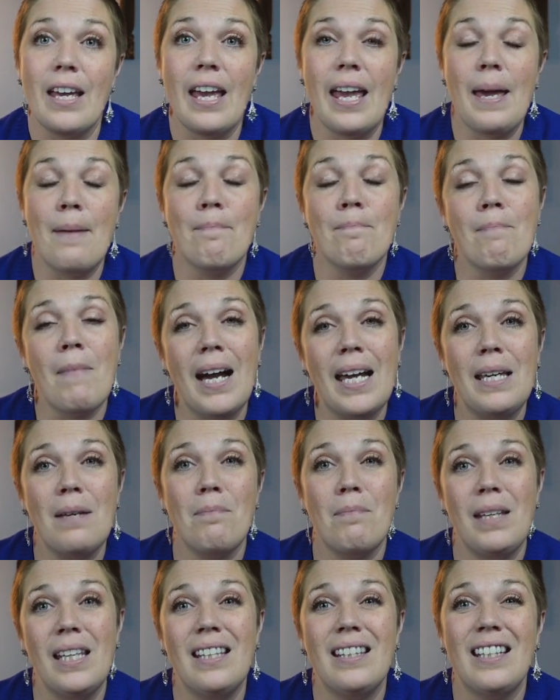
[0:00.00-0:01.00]
It might
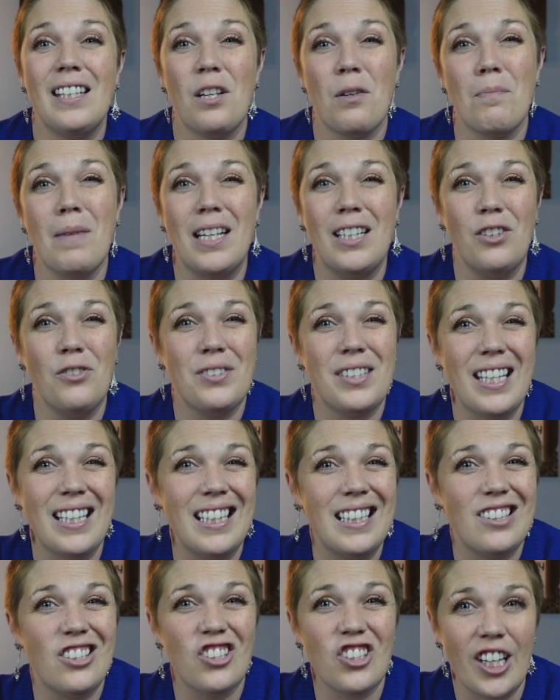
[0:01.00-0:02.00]
mean that your menu
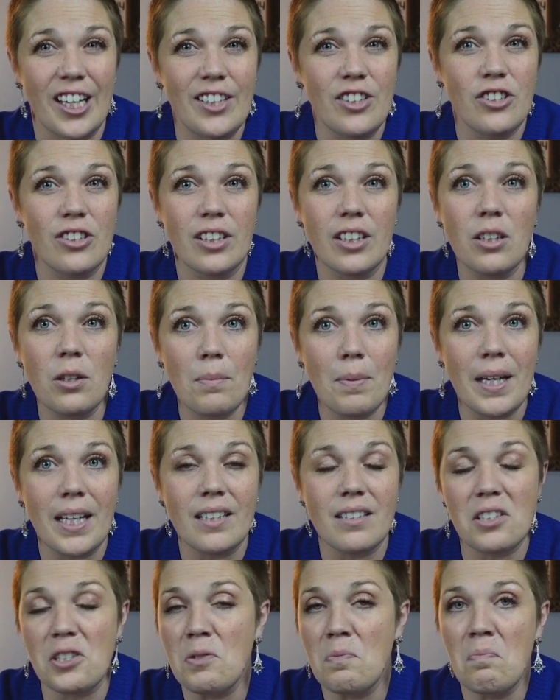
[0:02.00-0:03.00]
settings change a little
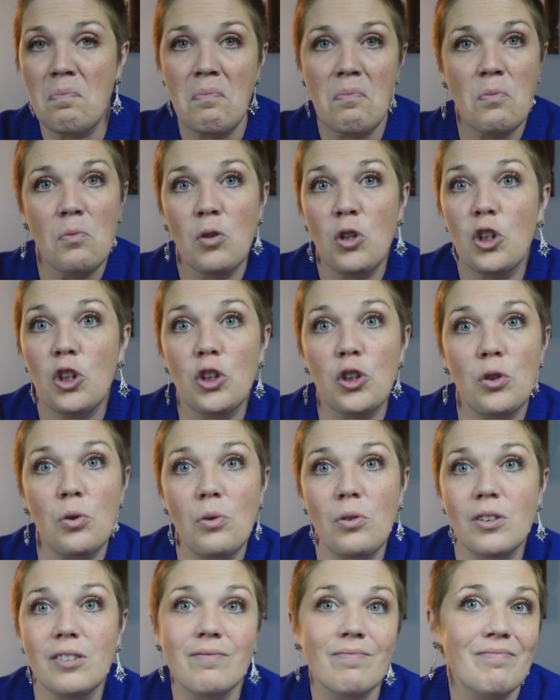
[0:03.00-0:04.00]
bit.
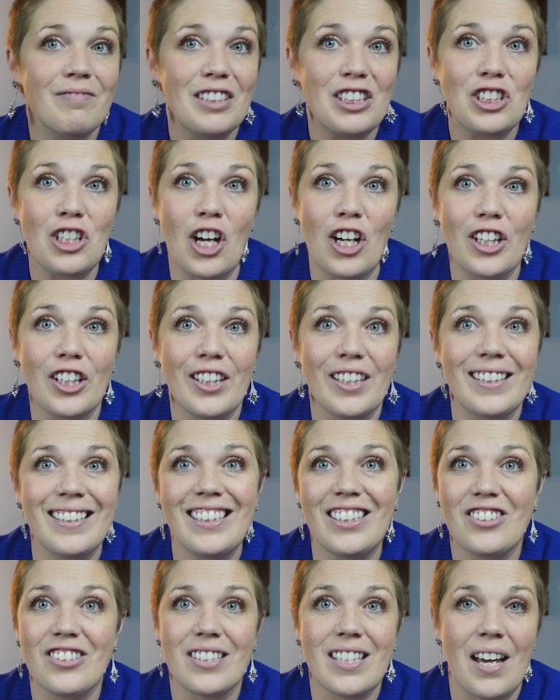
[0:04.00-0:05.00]
Cool. It's all good.
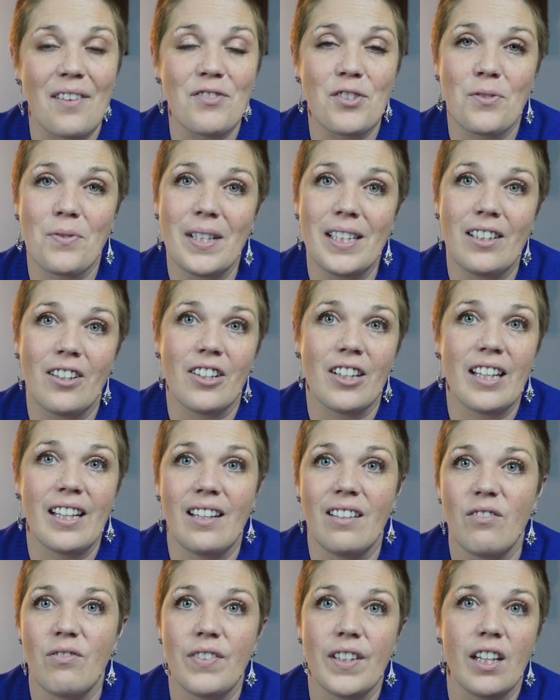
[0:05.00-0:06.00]
You just have to relearn
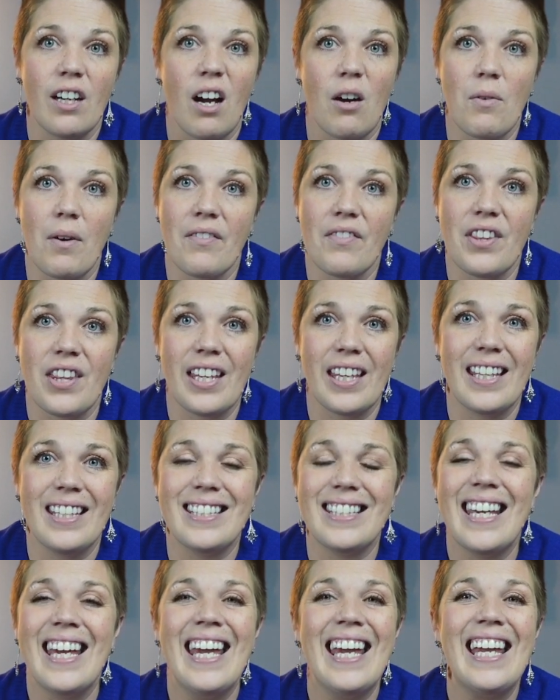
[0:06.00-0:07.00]
it and figure out where everything
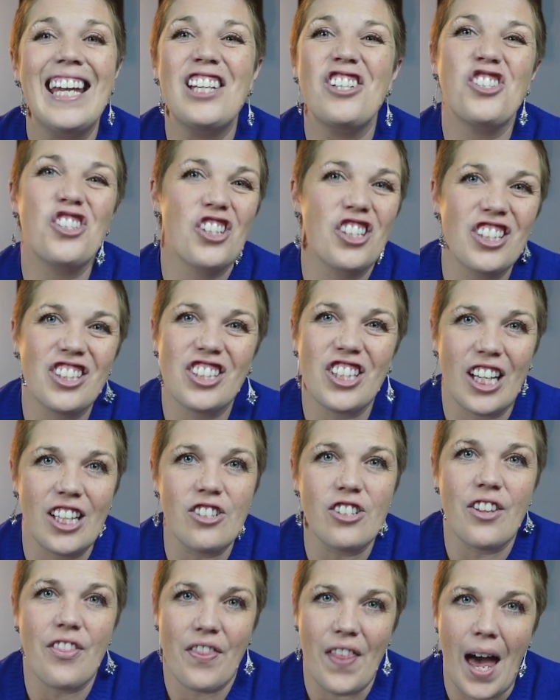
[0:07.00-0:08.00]
is. It shouldn't
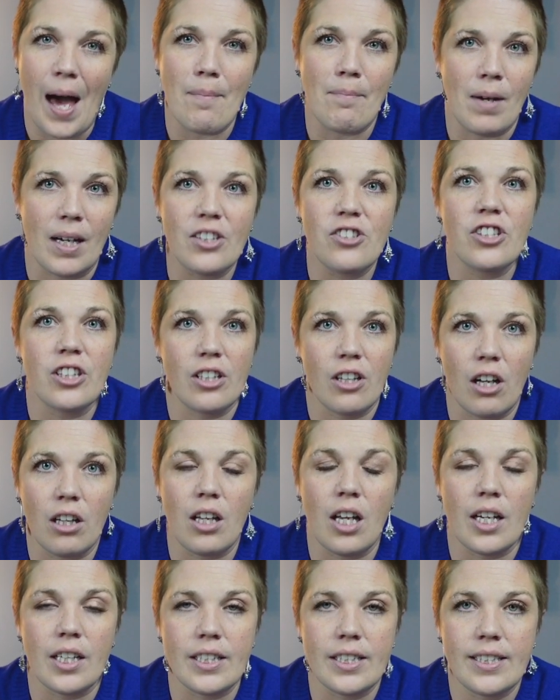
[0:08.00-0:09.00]
change it that much, in all
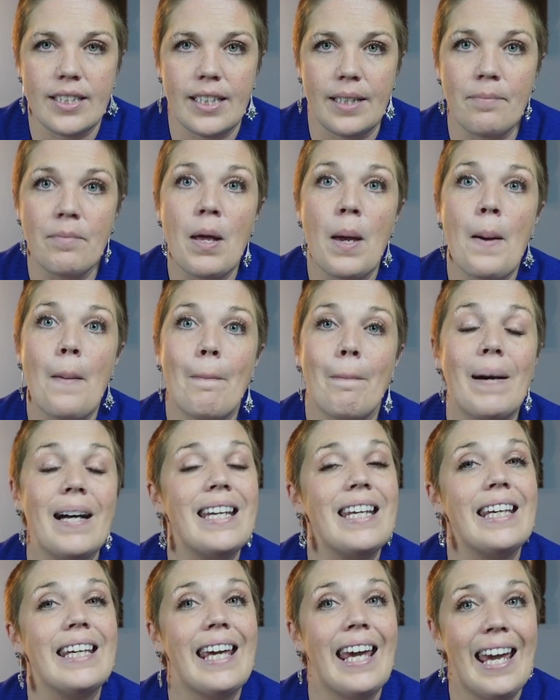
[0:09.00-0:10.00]
honesty.
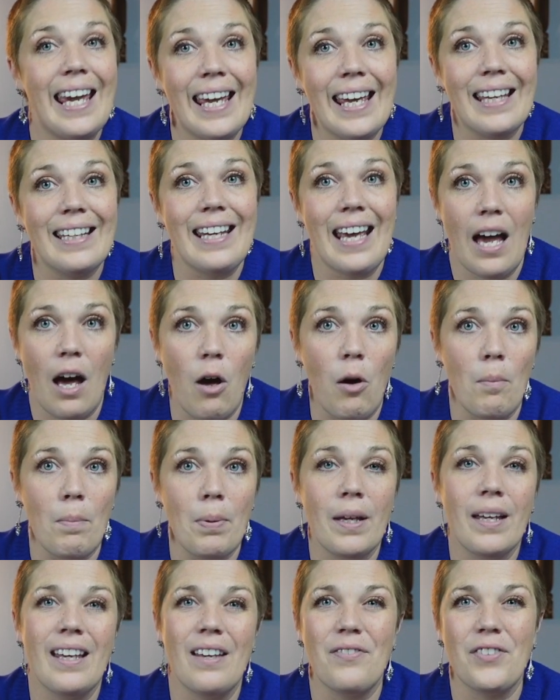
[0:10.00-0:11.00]
But it can help
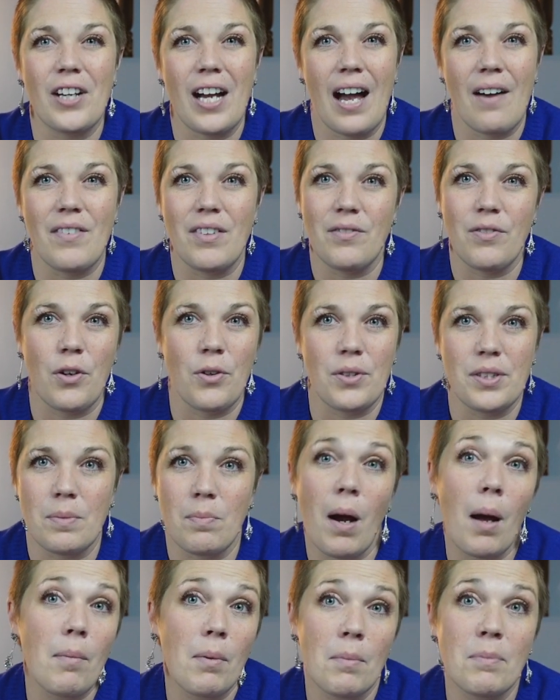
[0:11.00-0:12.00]
if you're having focus
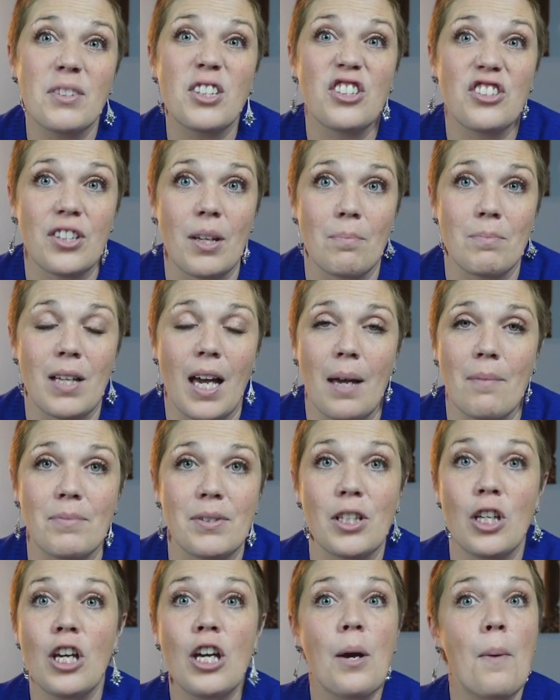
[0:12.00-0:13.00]
problems sometimes.